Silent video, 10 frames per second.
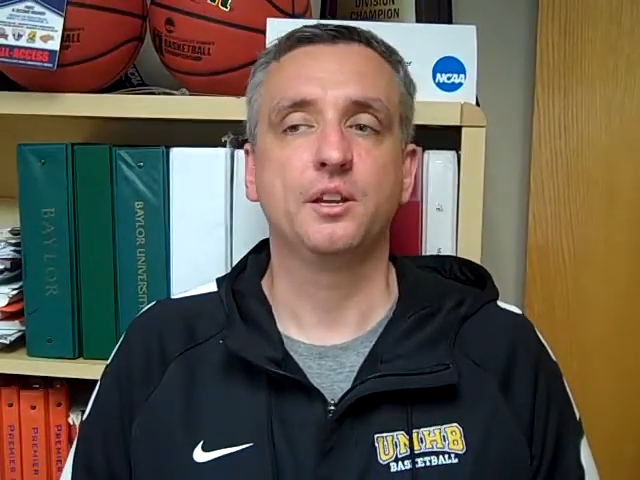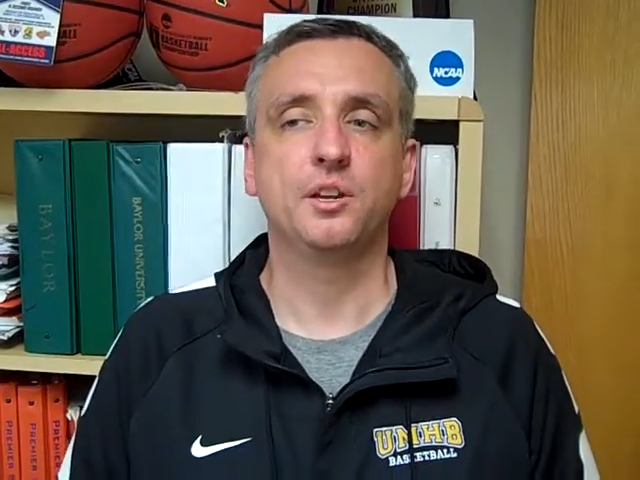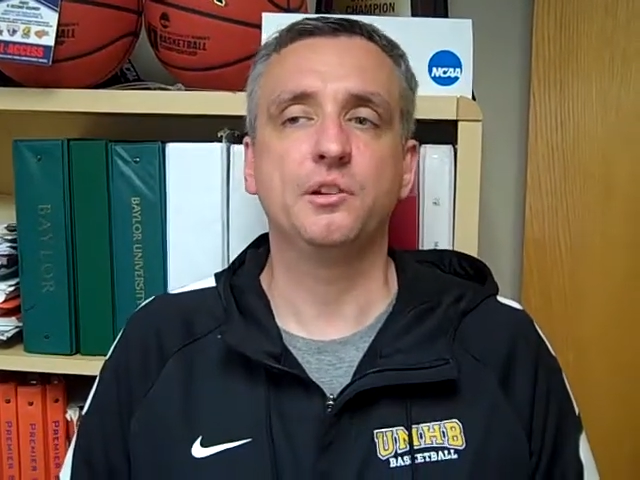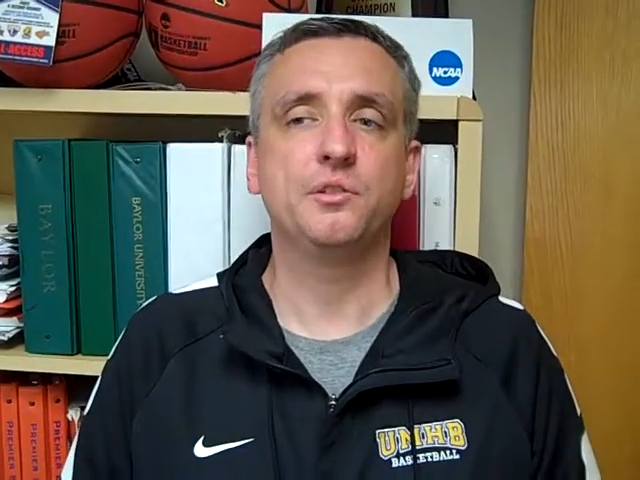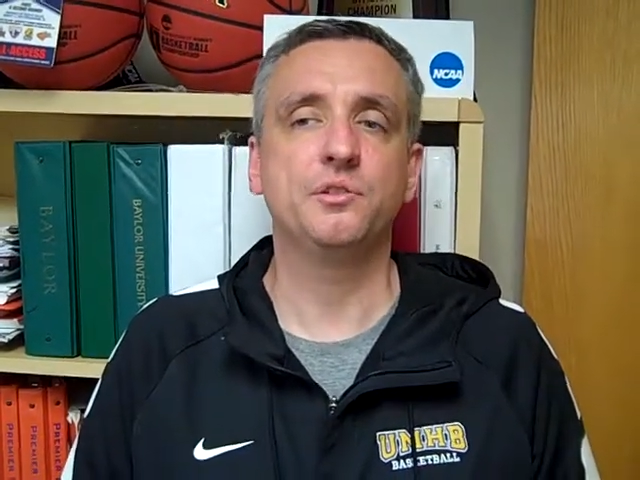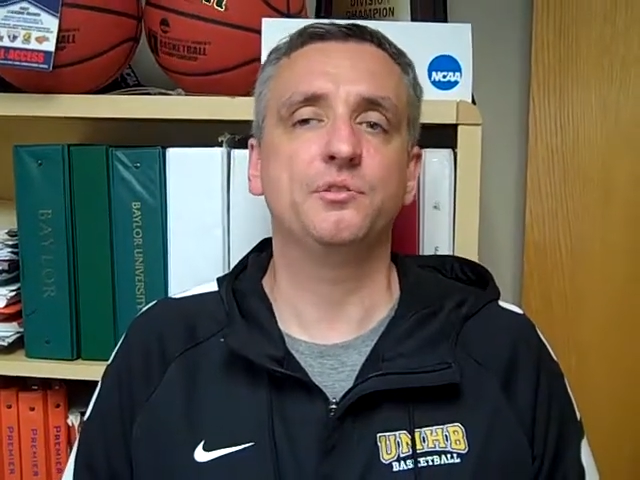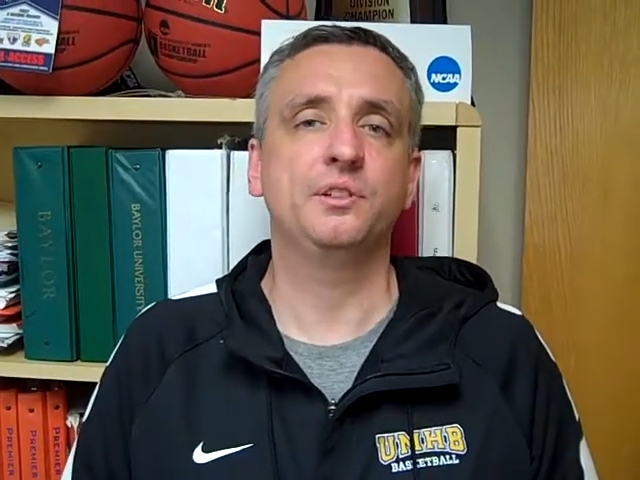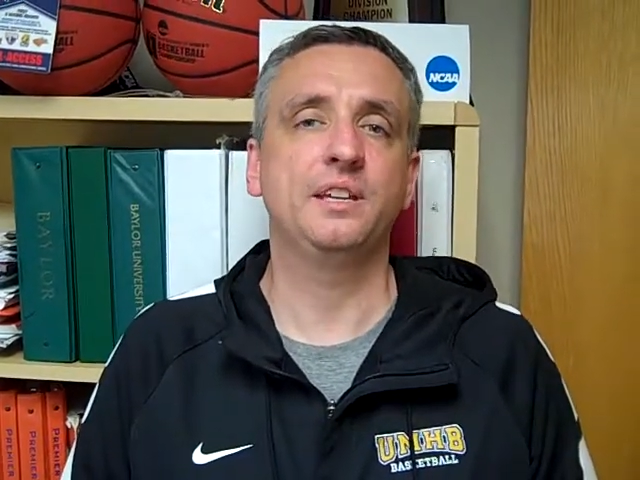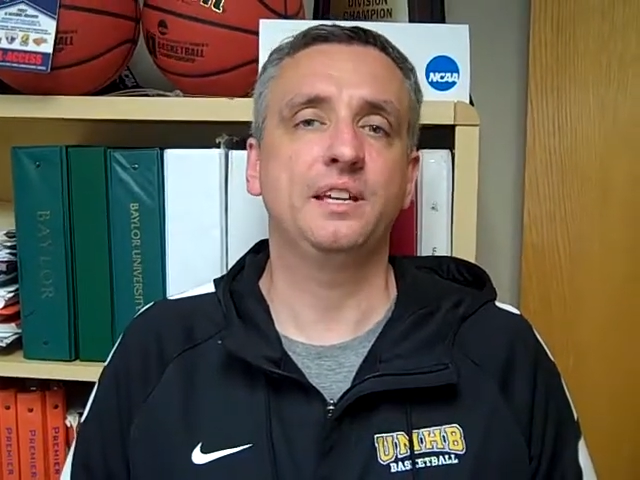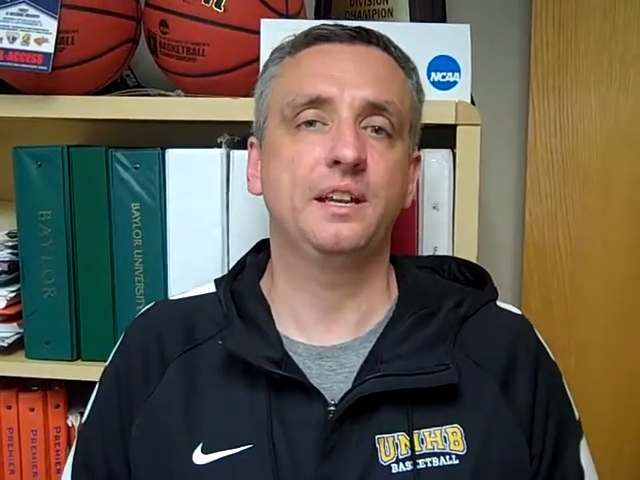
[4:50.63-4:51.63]

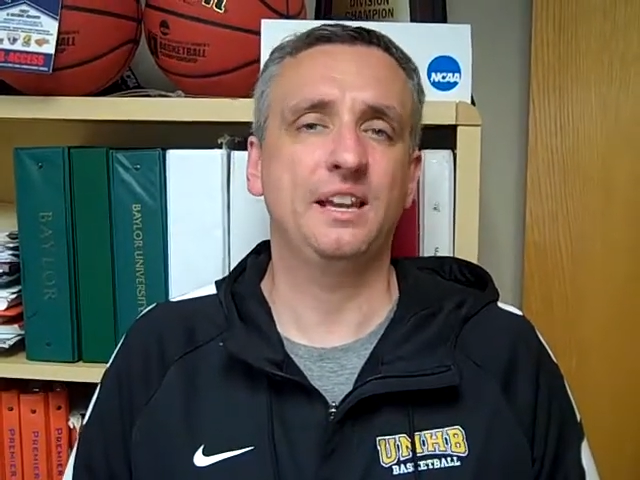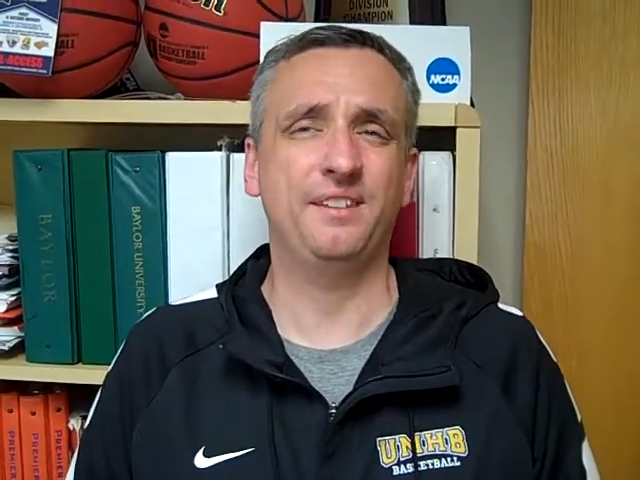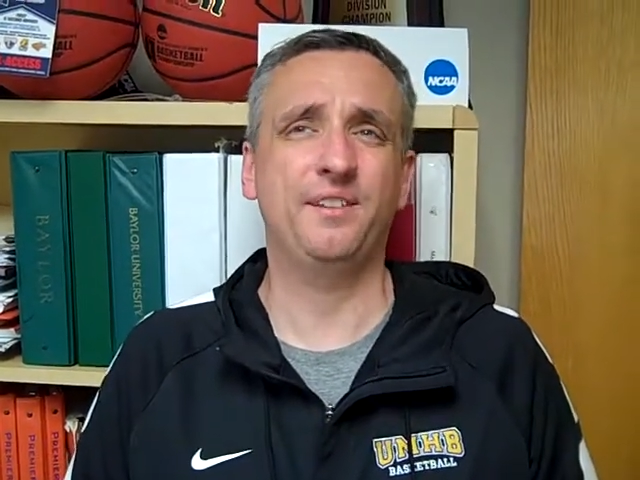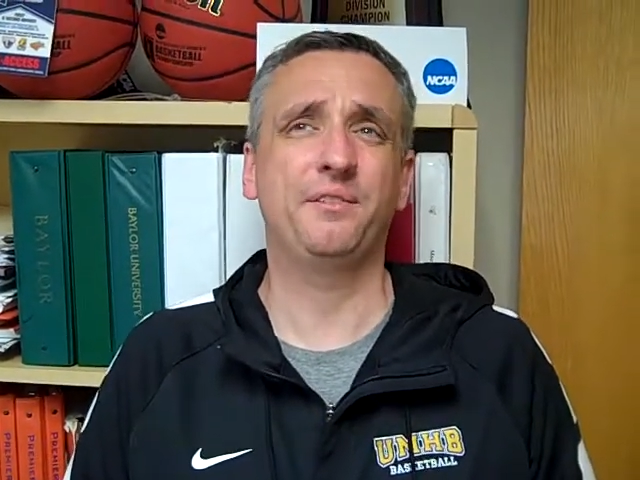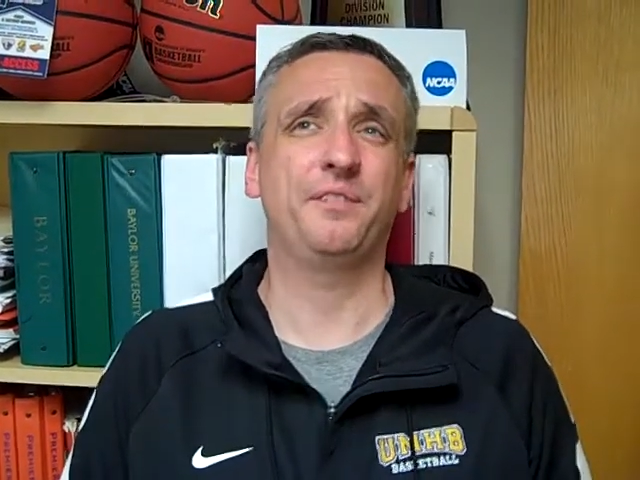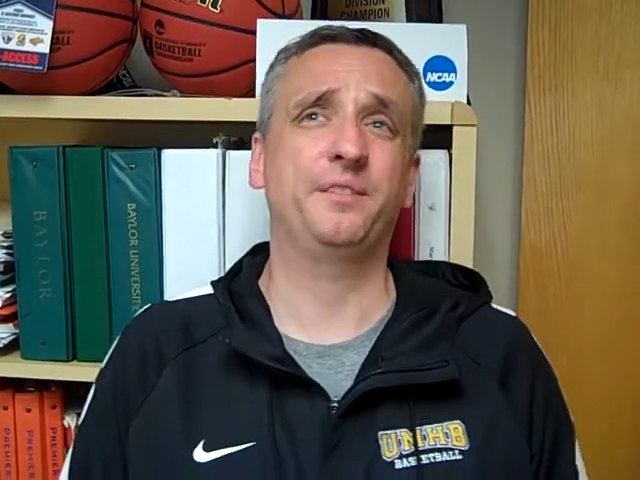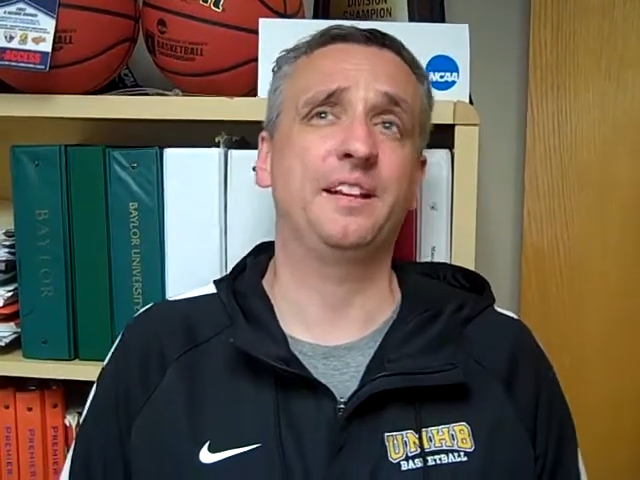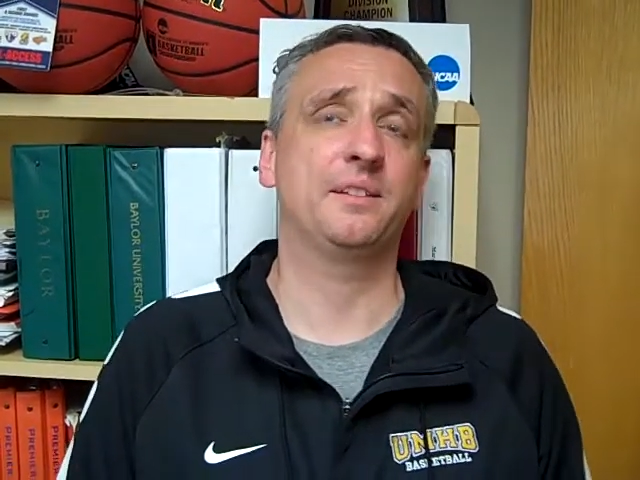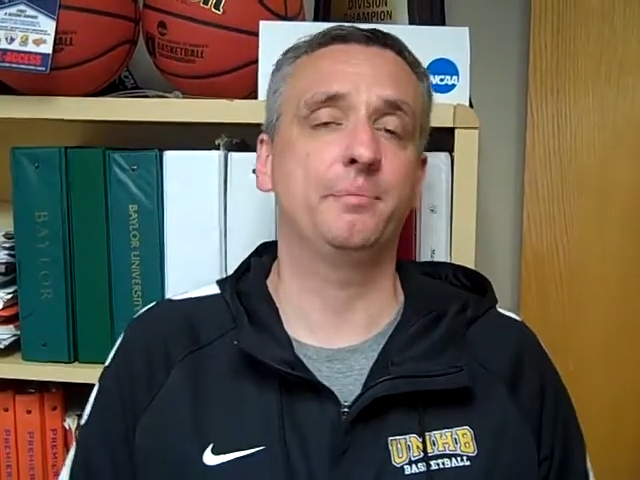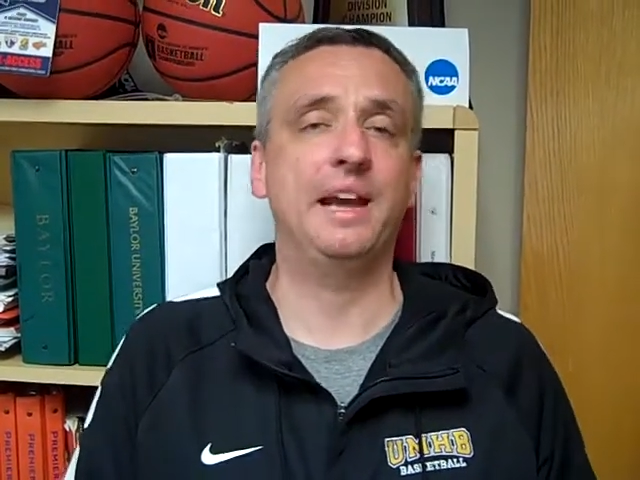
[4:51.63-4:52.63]
Usually if I
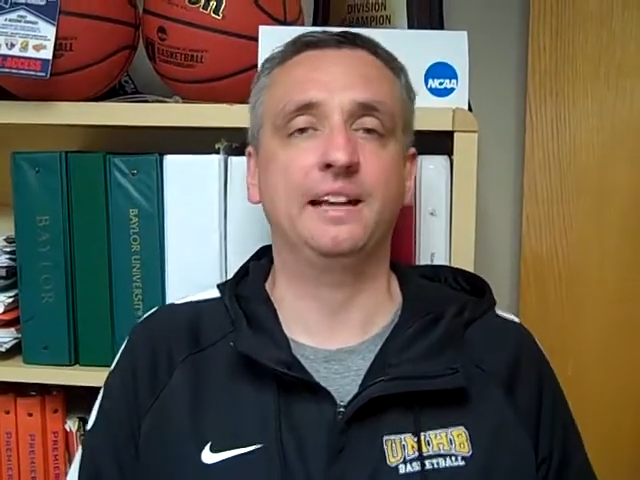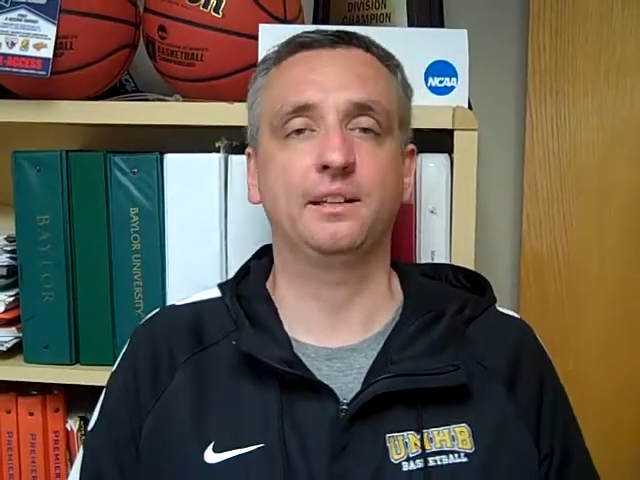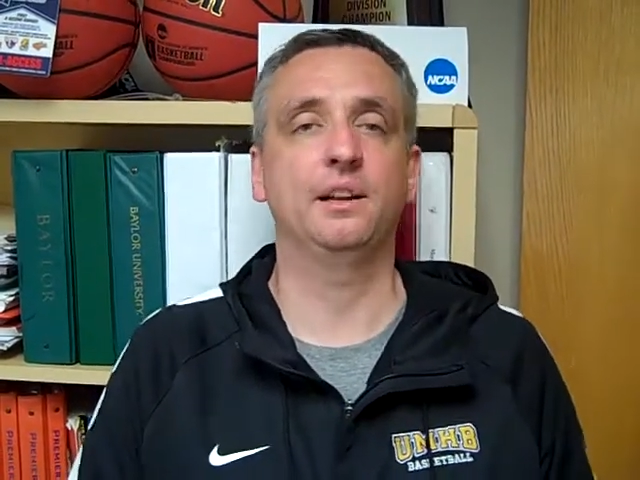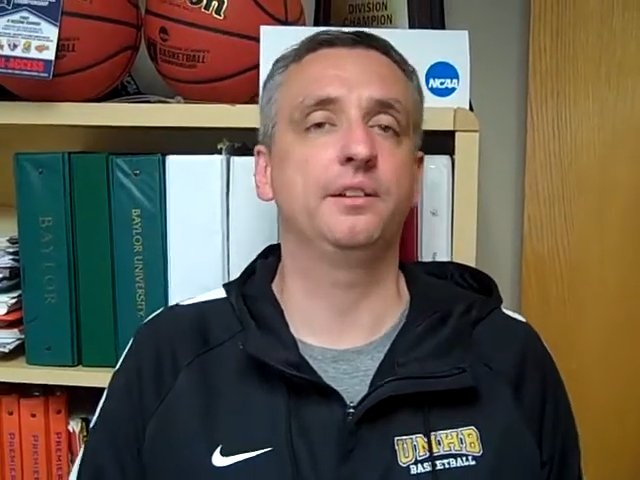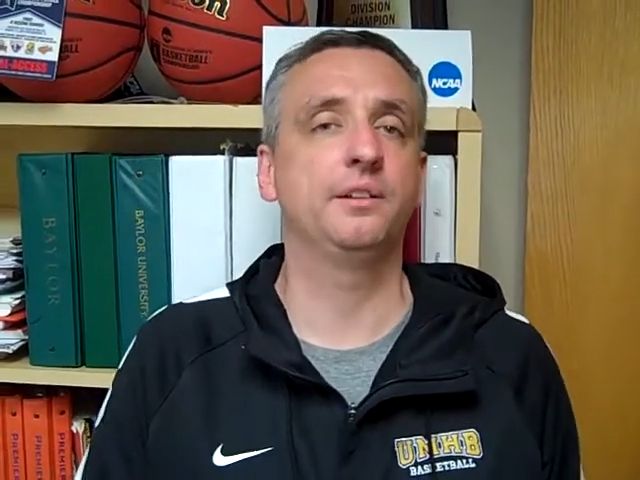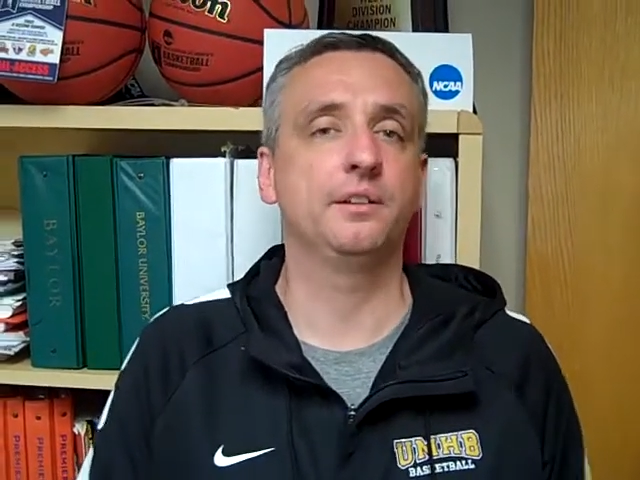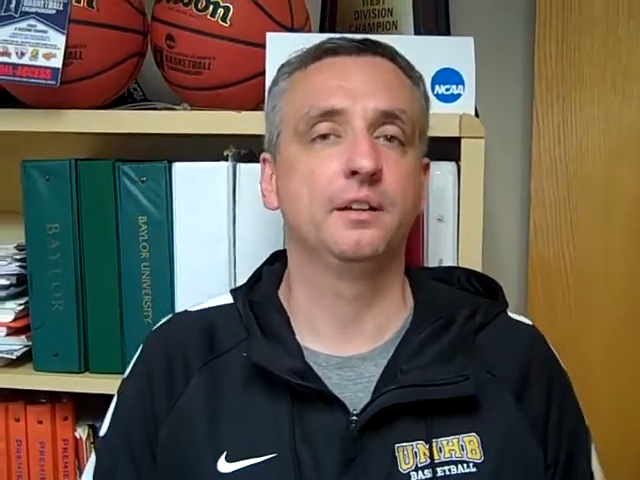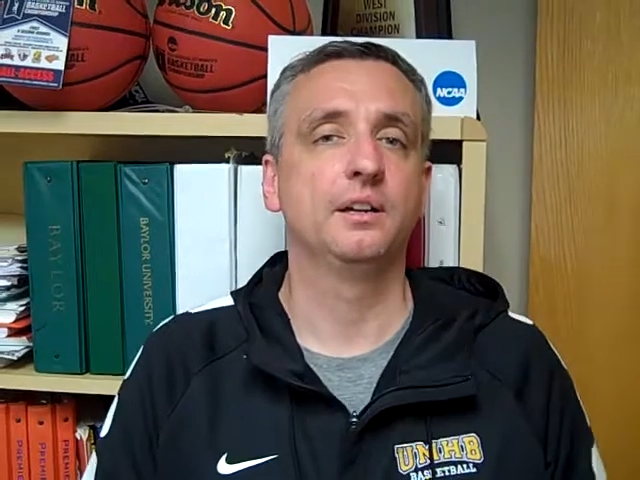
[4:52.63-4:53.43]
reflect back to other